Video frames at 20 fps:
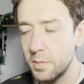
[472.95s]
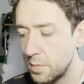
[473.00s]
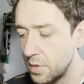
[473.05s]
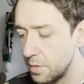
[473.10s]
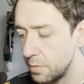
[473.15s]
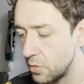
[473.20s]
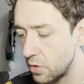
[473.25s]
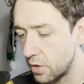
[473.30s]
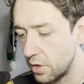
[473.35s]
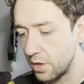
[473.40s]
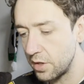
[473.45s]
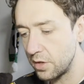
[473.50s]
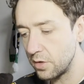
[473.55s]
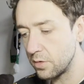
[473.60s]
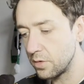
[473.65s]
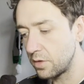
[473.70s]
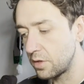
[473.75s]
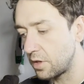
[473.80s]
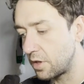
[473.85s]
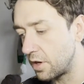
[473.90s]
Bit more of the
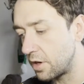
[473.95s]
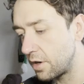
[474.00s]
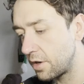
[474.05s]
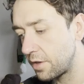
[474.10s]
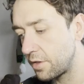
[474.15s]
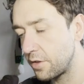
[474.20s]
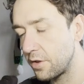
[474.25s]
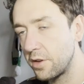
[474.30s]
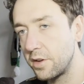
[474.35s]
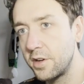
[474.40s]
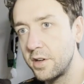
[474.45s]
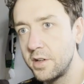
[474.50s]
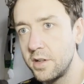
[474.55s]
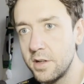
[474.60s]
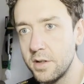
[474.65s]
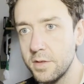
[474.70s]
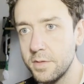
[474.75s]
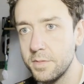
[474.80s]
old girth on her.